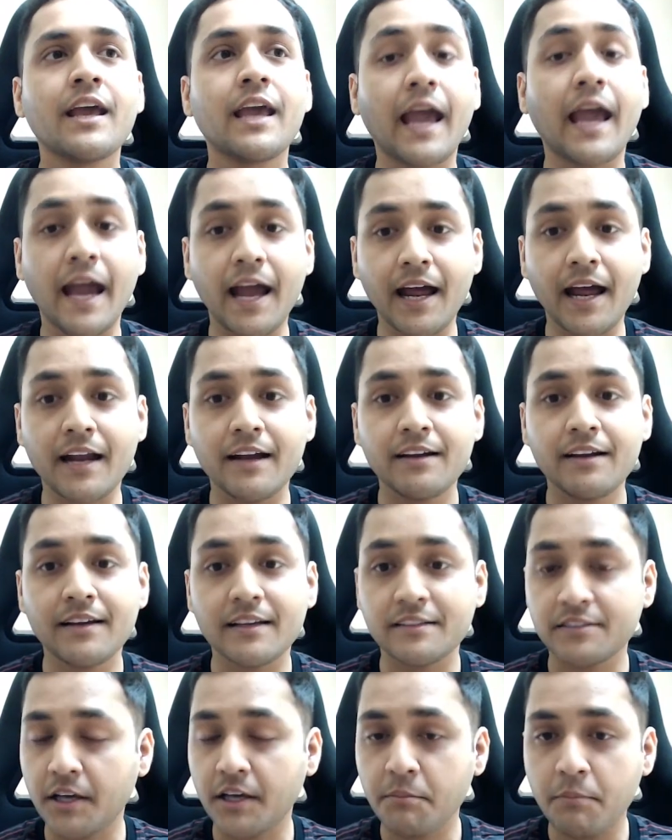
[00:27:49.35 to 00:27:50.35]
And
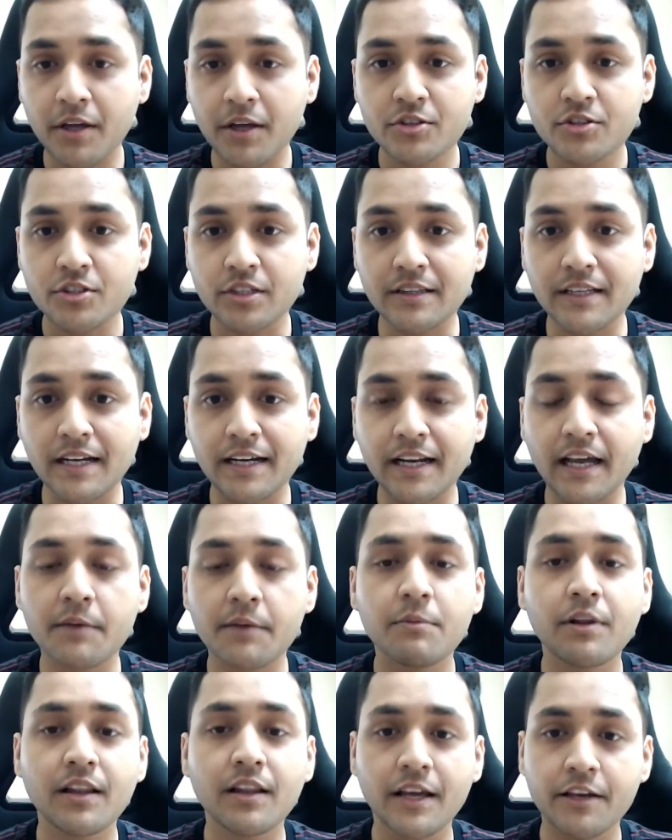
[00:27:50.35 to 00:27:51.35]
as I mentioned, that I'm
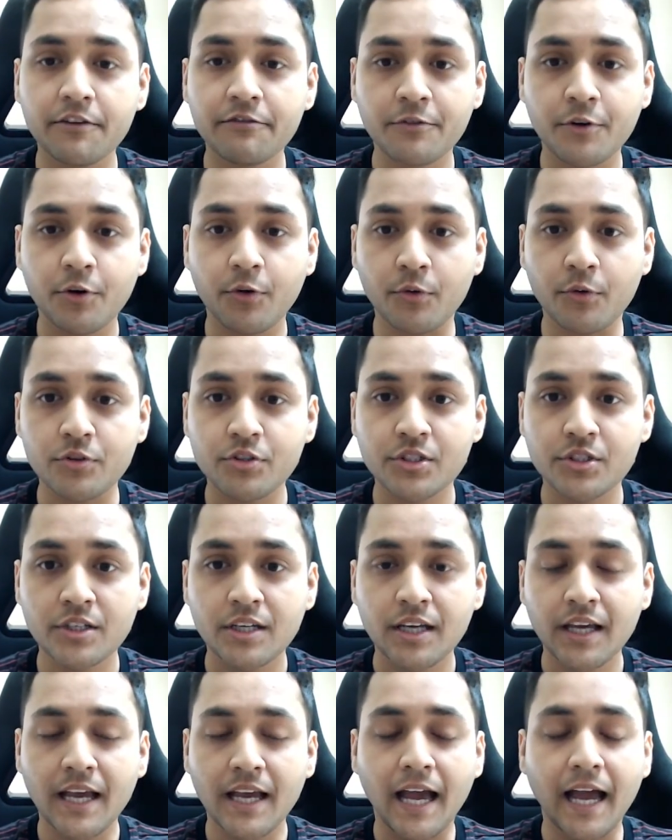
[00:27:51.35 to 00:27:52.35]
a life coach
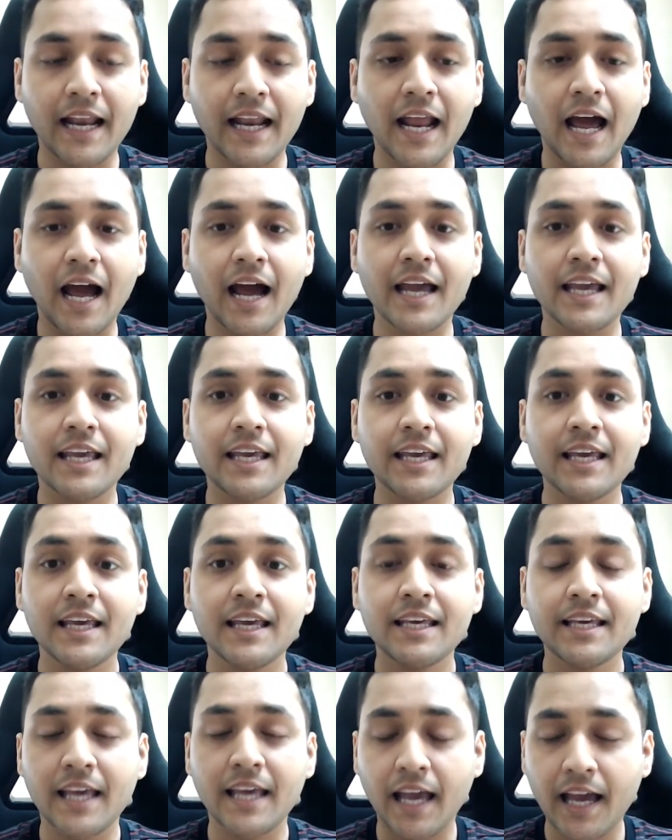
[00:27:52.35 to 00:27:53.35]
and I
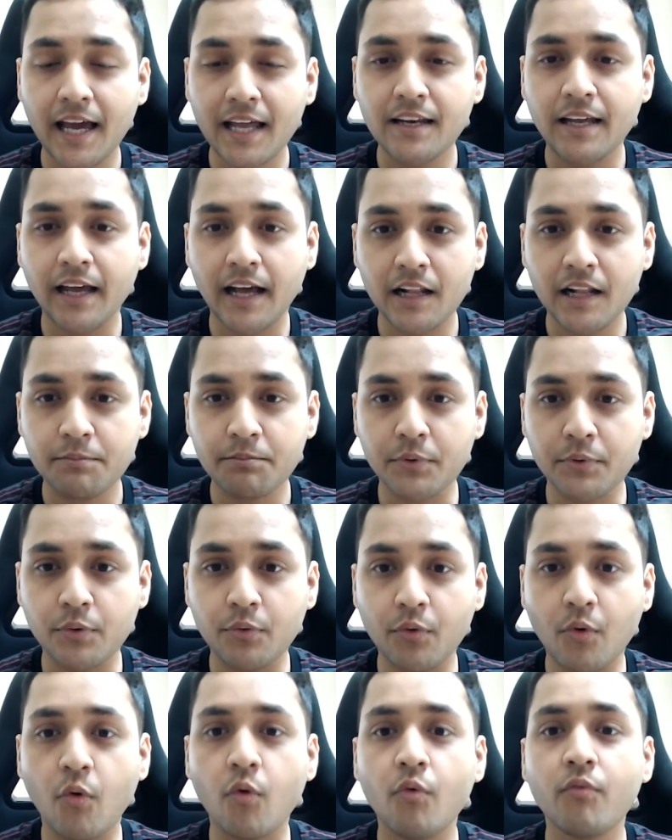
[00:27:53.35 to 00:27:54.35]
can help
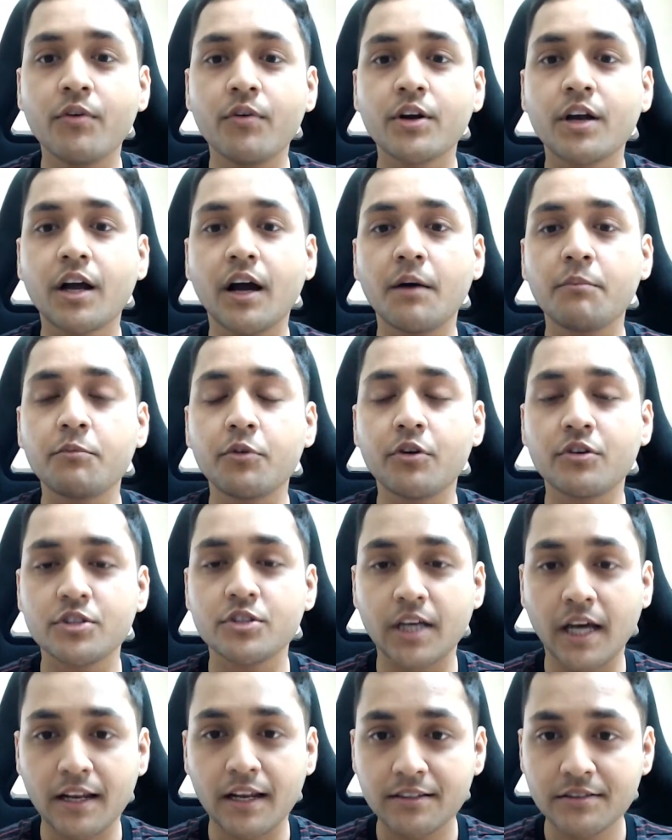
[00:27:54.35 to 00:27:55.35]
you overcome your
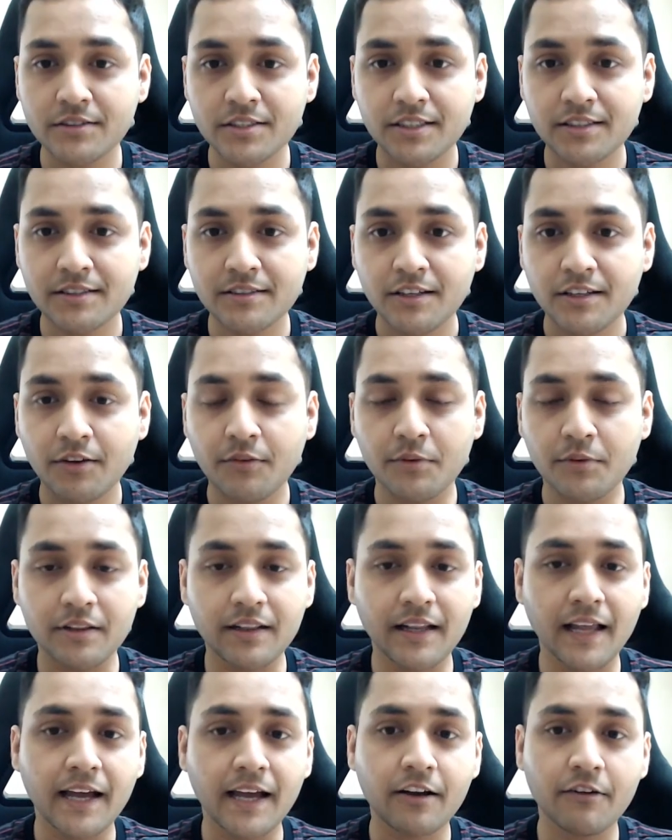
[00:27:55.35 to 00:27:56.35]
challenges with
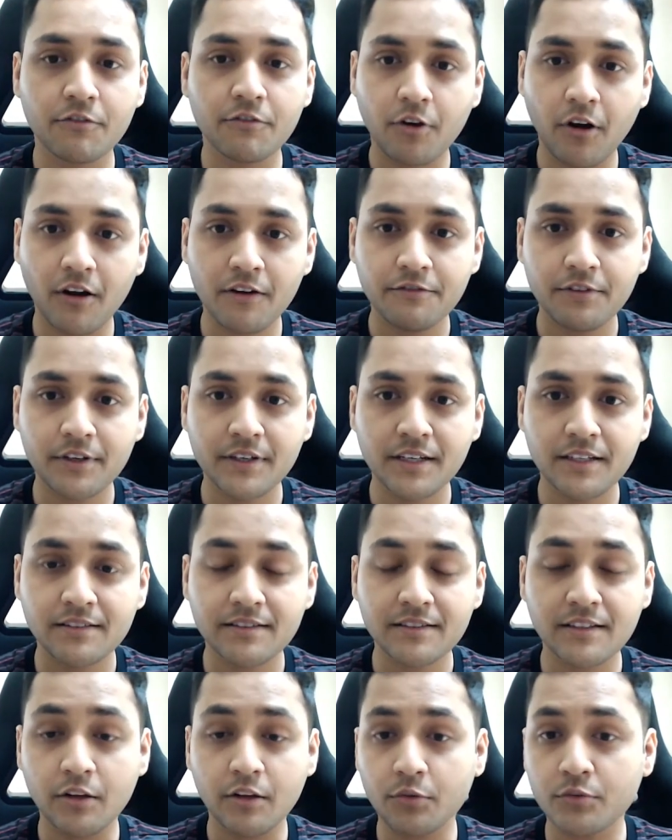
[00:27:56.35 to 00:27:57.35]
lack of
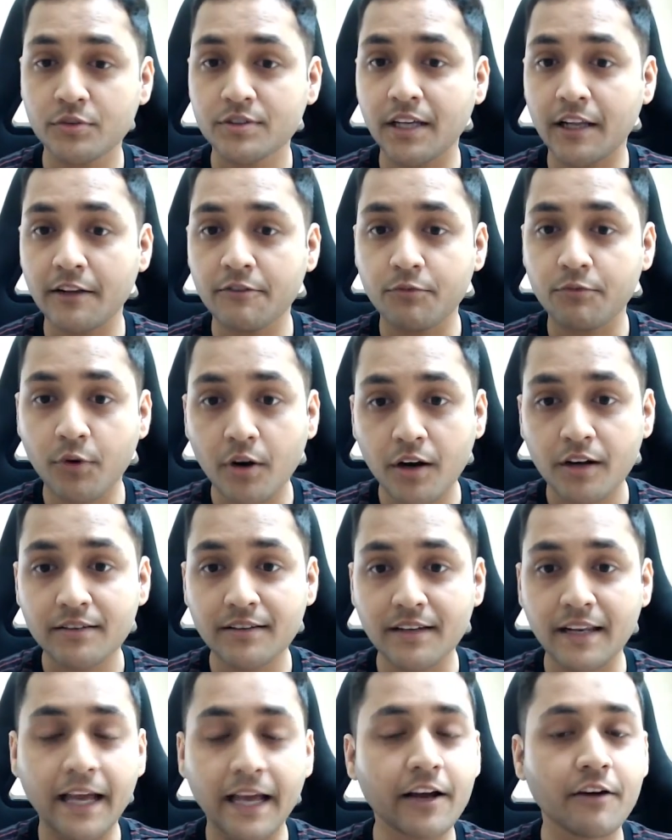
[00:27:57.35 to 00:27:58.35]
confidence, low self-worth,
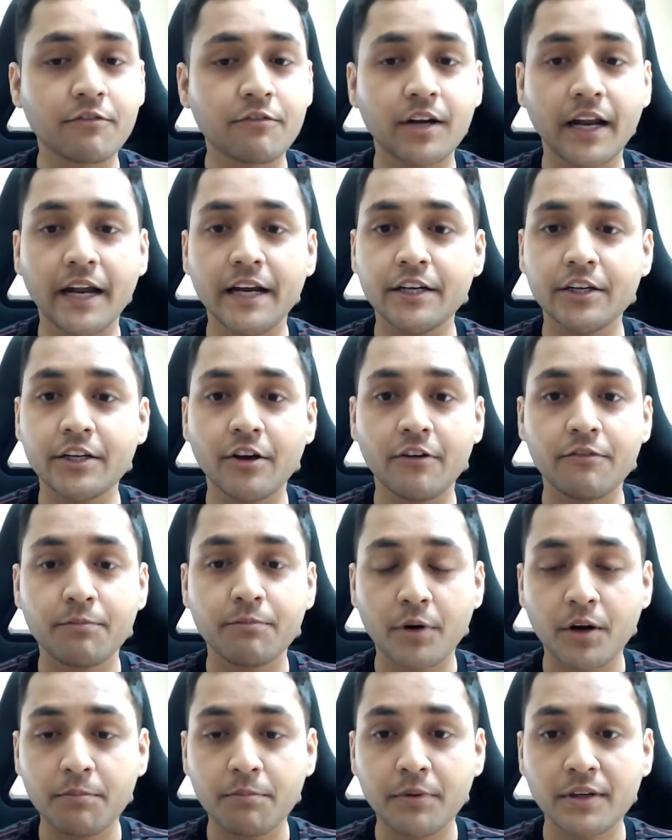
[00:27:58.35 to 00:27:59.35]
lack of clarity of
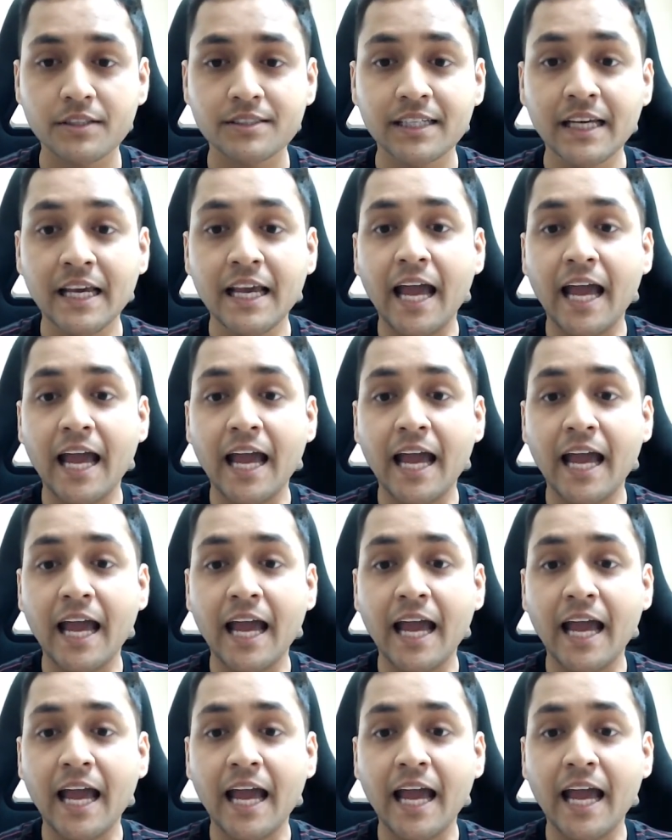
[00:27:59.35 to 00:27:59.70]
purpose.